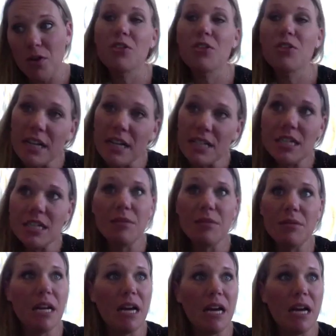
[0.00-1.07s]
And granted,
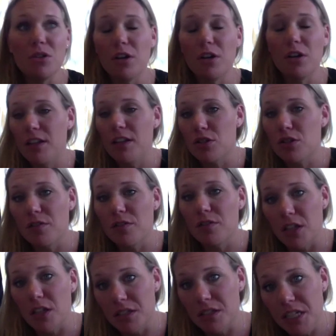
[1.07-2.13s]
I mean, I don't know if these are
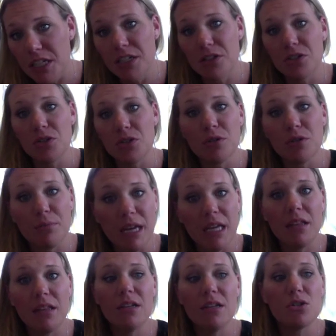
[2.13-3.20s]
volunteers who are
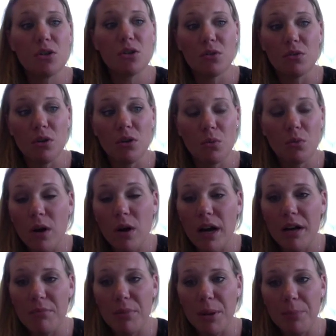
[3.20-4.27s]
making this or
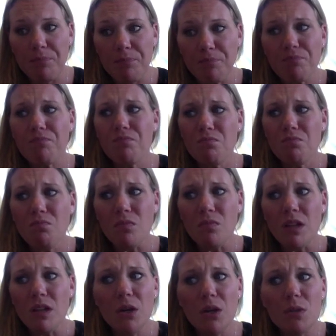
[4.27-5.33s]
what, but
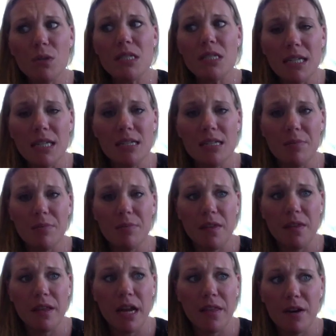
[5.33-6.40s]
it was not something
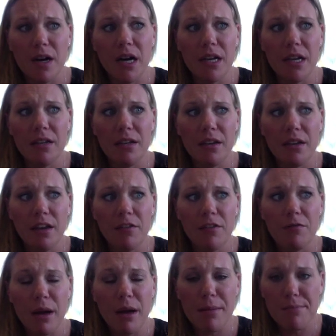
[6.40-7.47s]
that I thought, if
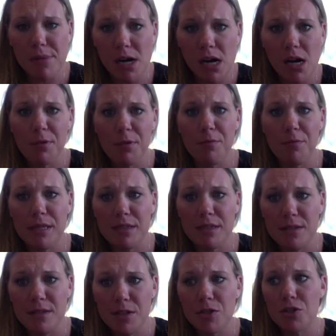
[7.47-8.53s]
my mom, if my
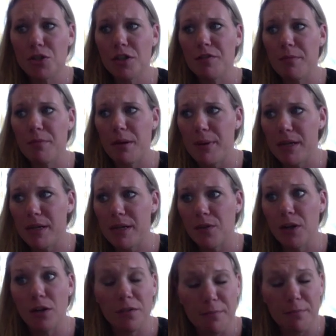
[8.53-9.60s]
sister, if my best
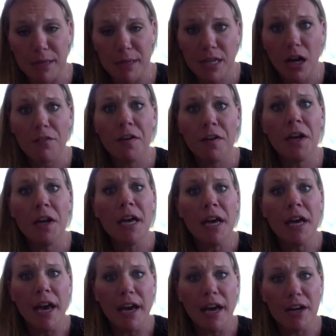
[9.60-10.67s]
friend, or if myself
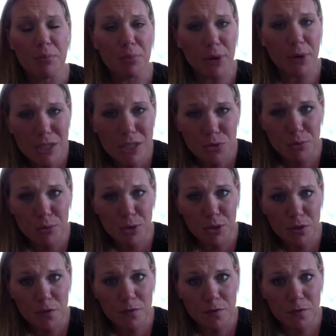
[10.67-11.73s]
had our breasts
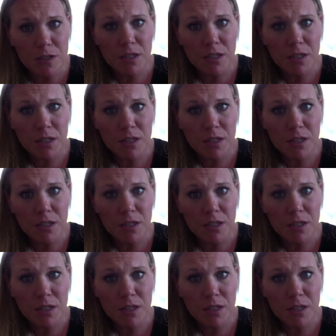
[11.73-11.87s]
removed,